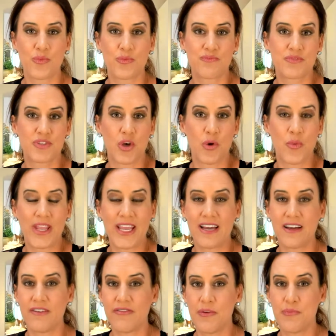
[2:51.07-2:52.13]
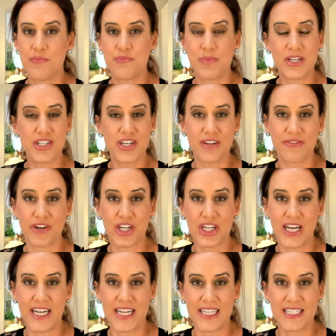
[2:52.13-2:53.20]
So we have a bunch of different
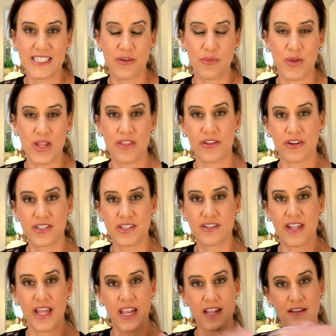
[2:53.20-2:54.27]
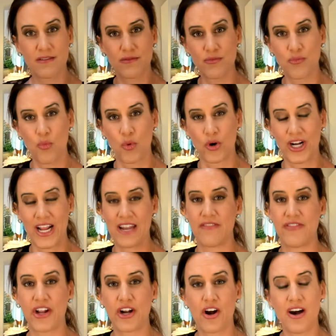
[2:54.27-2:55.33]
clients, and we either work out of
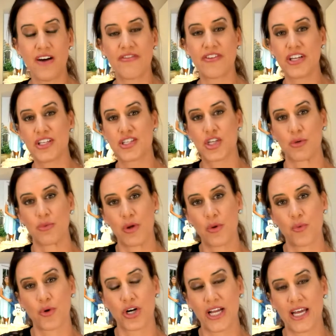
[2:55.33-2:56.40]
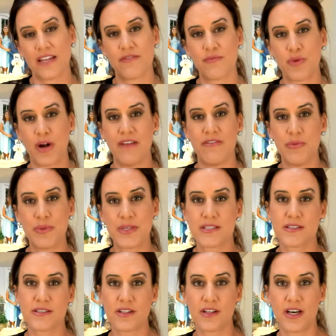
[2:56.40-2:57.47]
their office or we work out of private
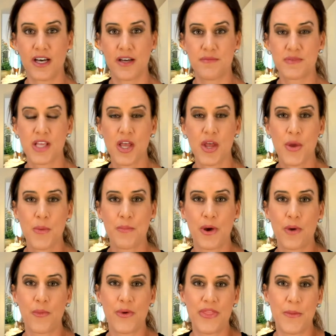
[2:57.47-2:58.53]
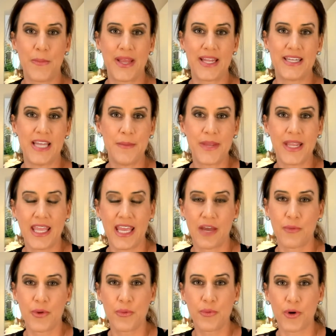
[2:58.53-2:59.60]
business clubs. But when the pandemic
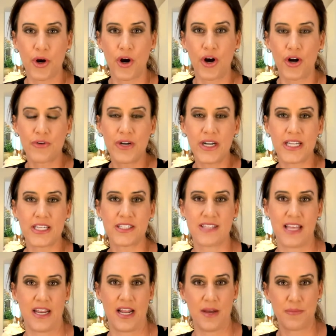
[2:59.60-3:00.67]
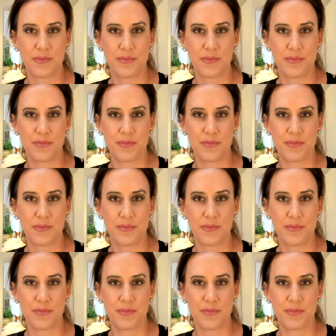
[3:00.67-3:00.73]
hit, we were already set up